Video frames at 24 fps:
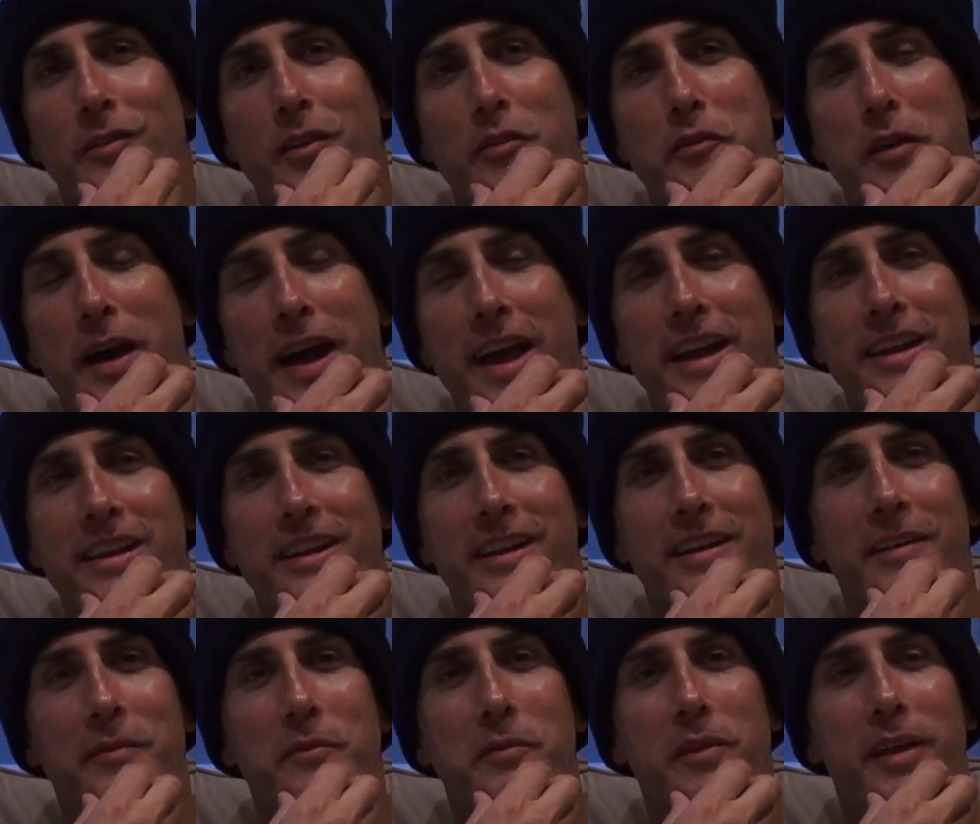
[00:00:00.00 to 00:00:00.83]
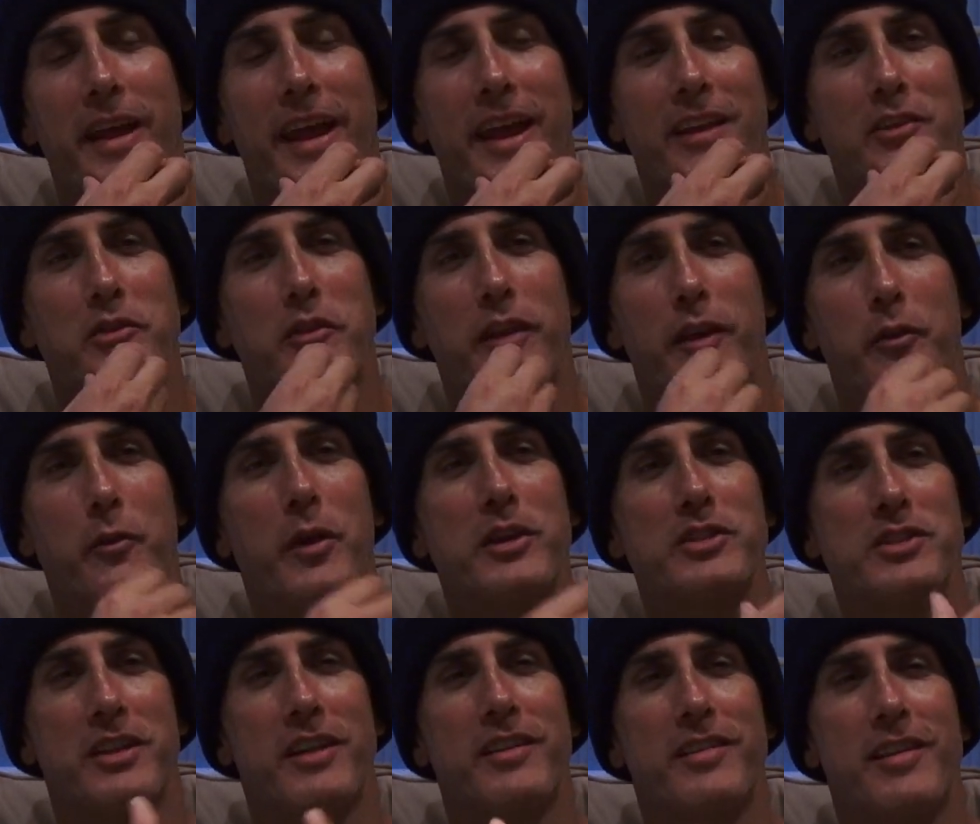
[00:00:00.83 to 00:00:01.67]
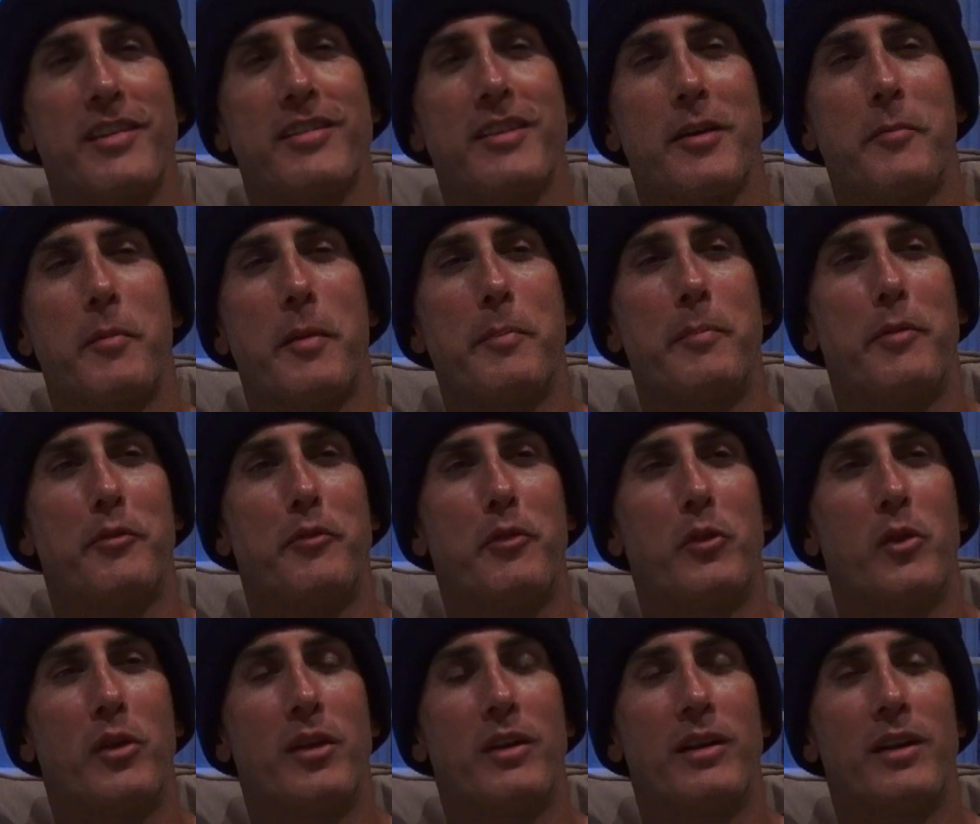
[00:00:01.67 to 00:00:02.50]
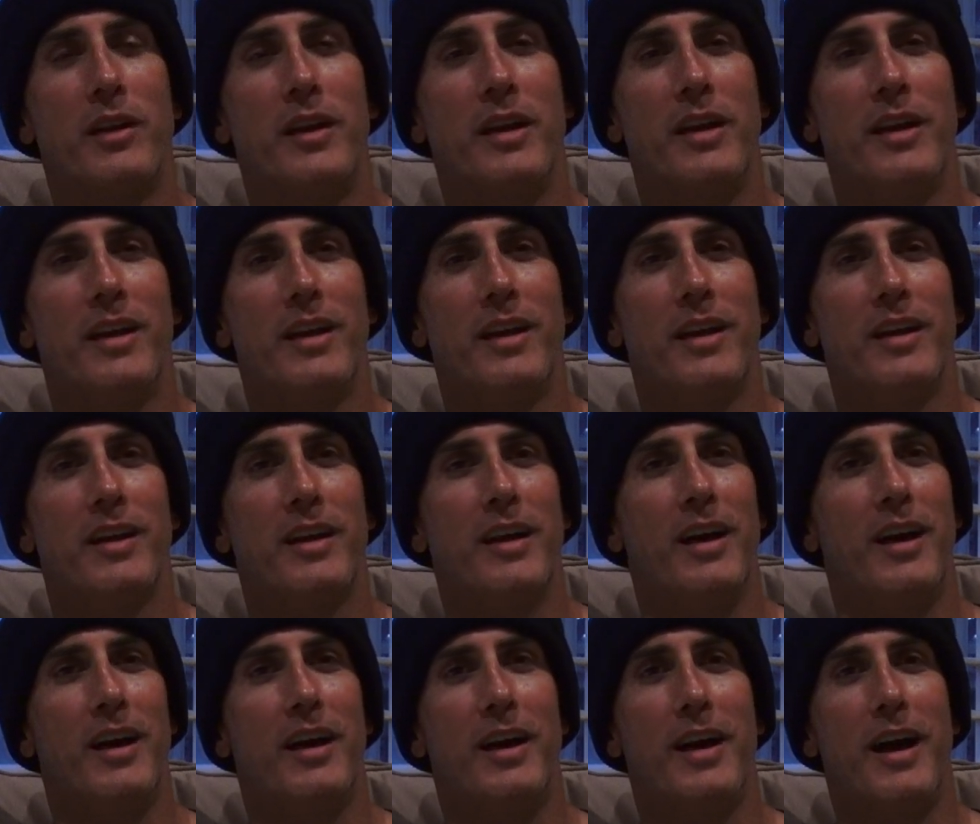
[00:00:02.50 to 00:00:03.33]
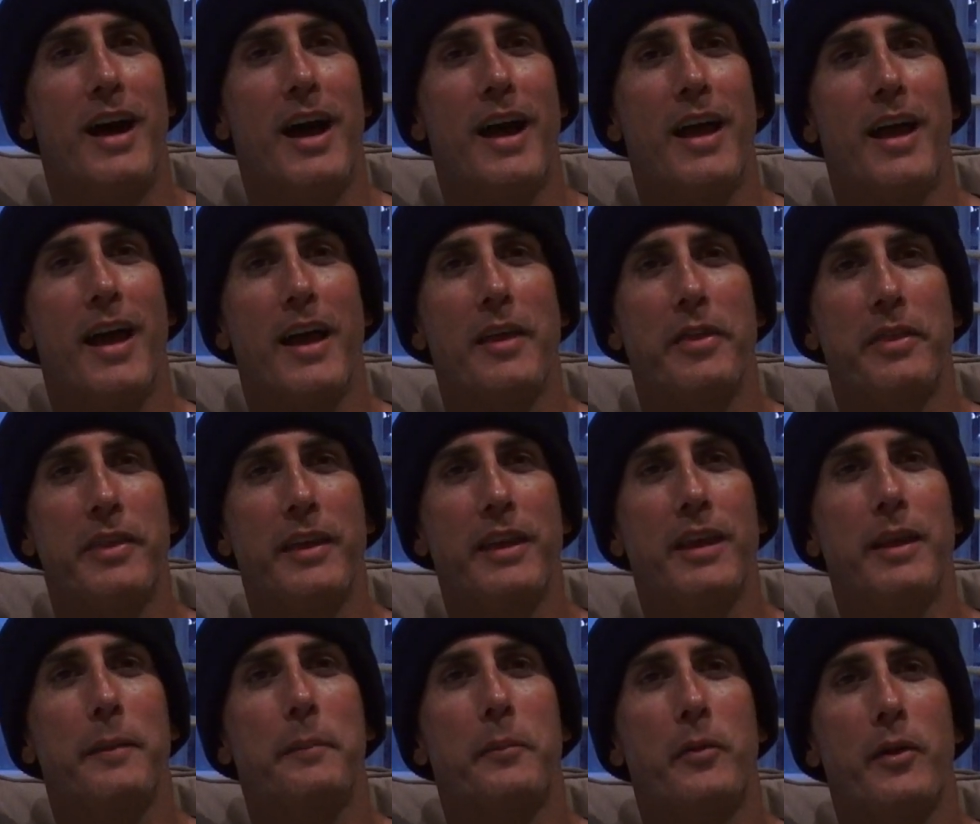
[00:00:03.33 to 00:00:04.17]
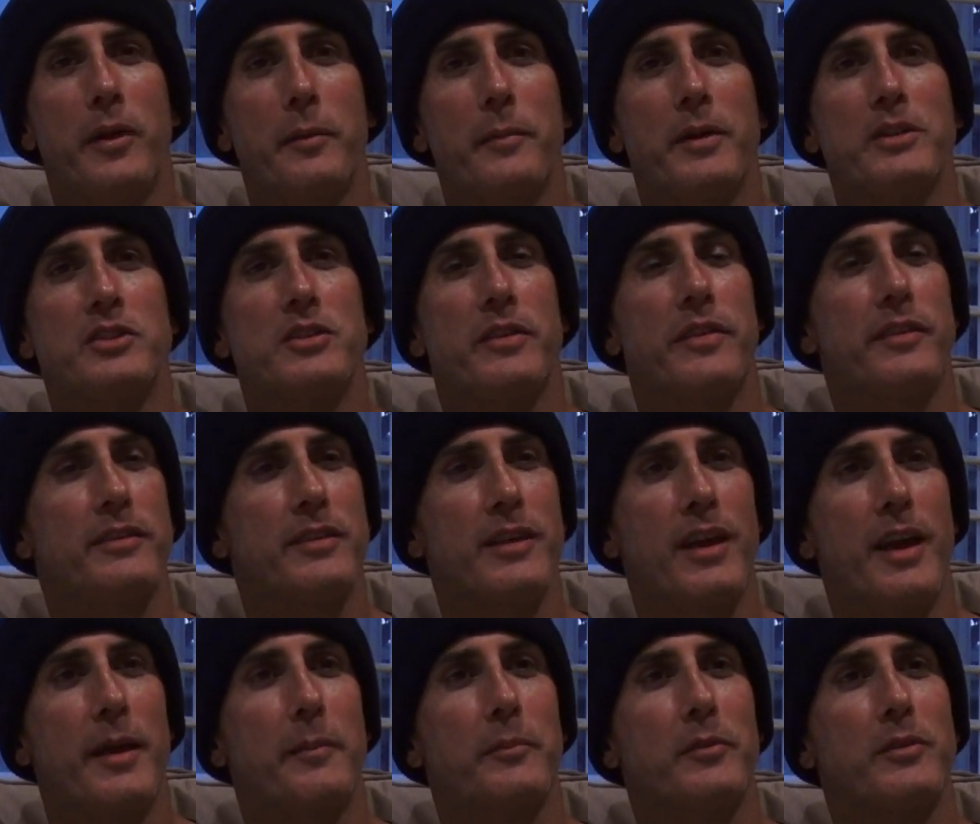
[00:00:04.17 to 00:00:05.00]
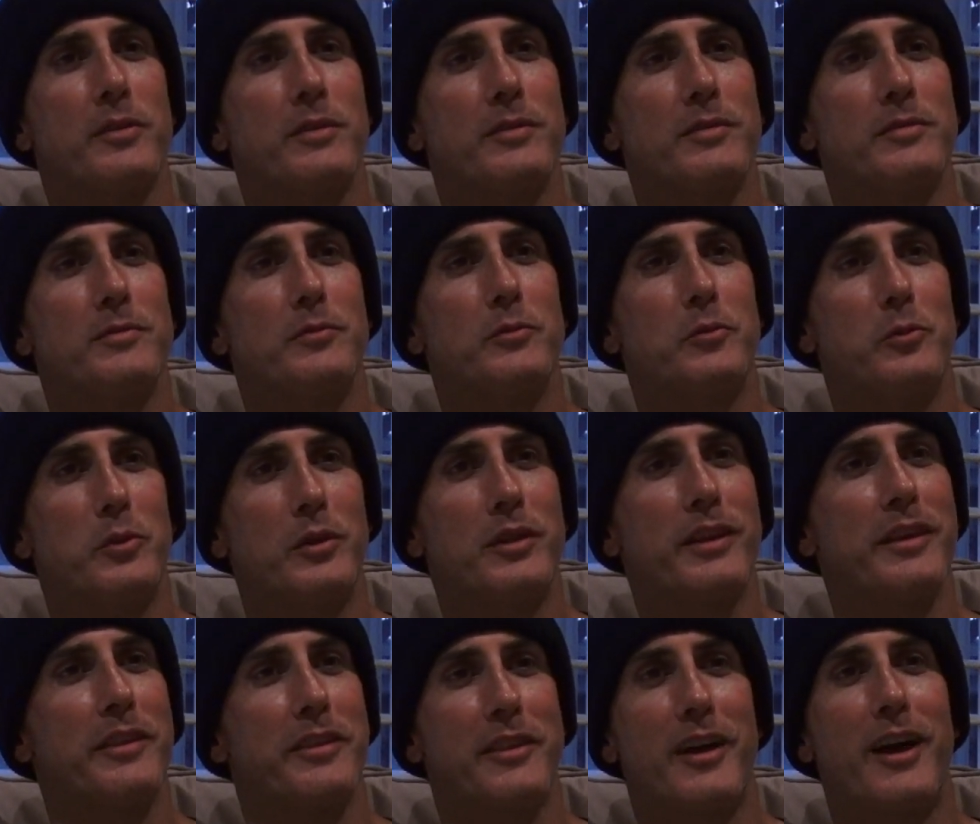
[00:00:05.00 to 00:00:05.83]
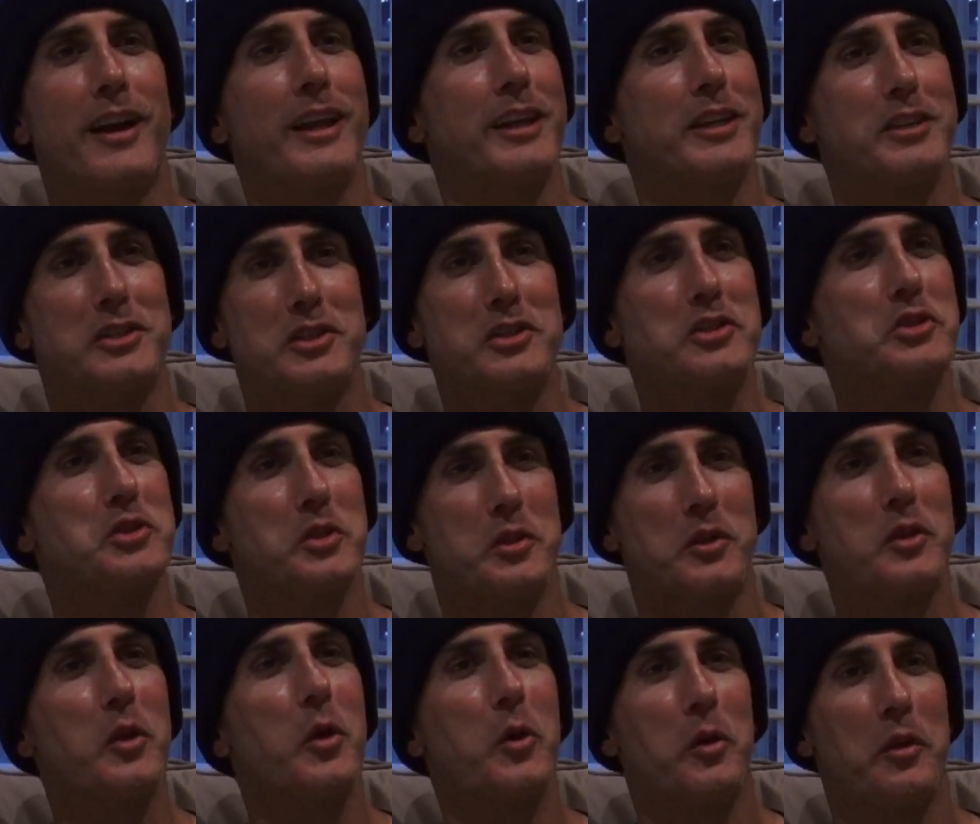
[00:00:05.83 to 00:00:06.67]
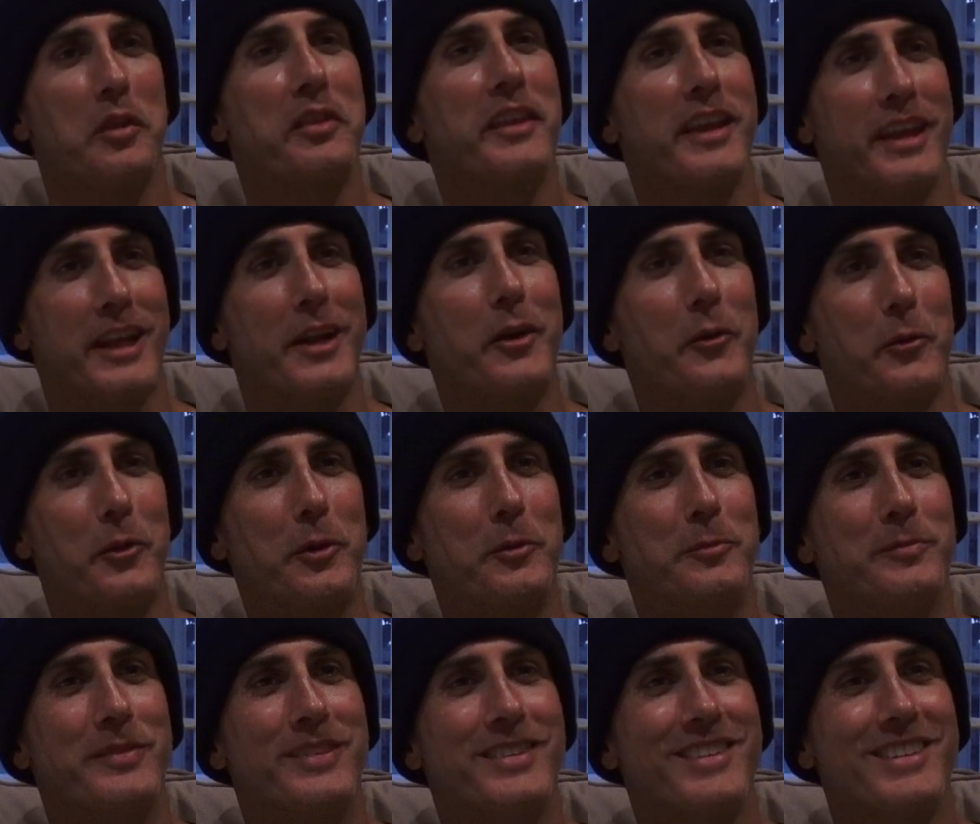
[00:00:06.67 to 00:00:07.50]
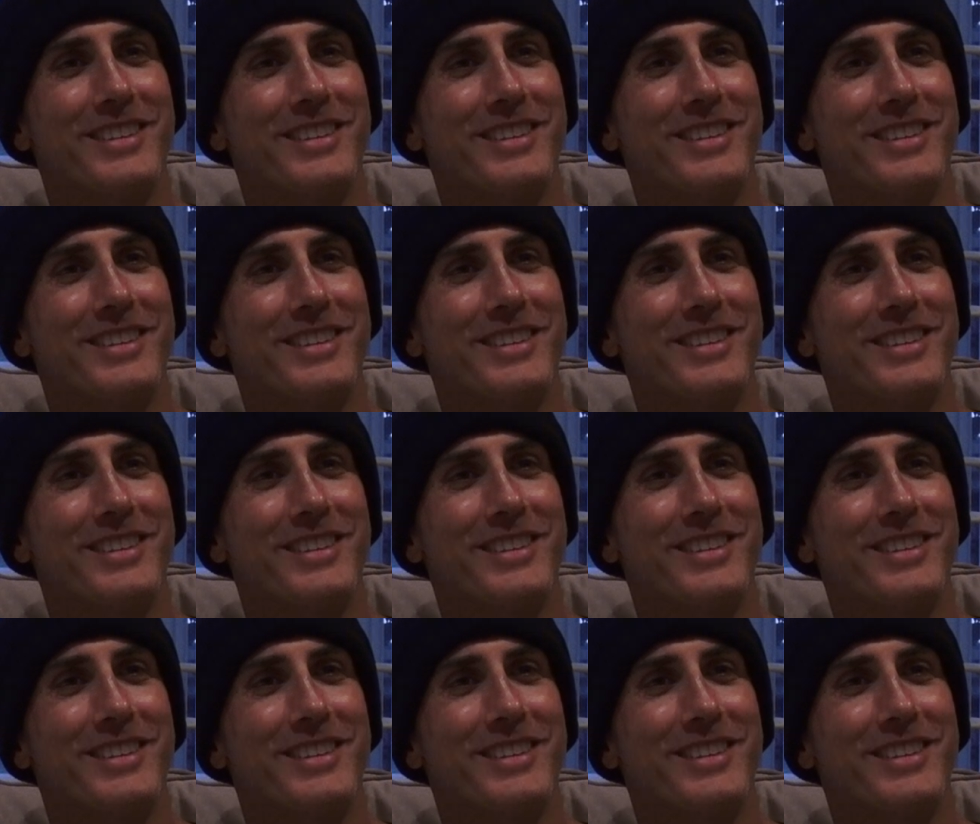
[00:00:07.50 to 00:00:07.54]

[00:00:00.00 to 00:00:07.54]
If I had to answer that question, because it's come up before, I think he pretty much at the time really thought he could just shoot the whole thing in a room.